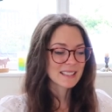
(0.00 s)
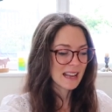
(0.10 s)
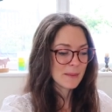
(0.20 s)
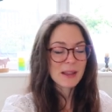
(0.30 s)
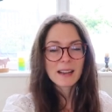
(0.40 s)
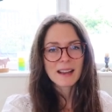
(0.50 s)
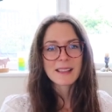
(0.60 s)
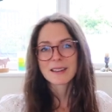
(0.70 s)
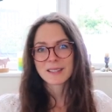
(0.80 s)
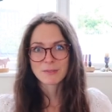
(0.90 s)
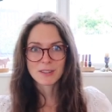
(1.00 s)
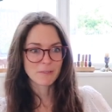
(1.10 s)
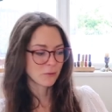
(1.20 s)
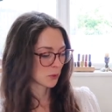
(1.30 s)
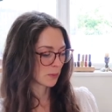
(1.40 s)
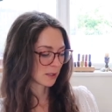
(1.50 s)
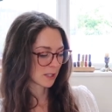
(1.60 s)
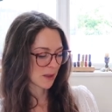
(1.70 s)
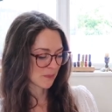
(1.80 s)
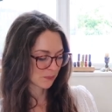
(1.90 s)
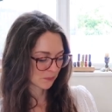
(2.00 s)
Um, and I like that it's really affordable too.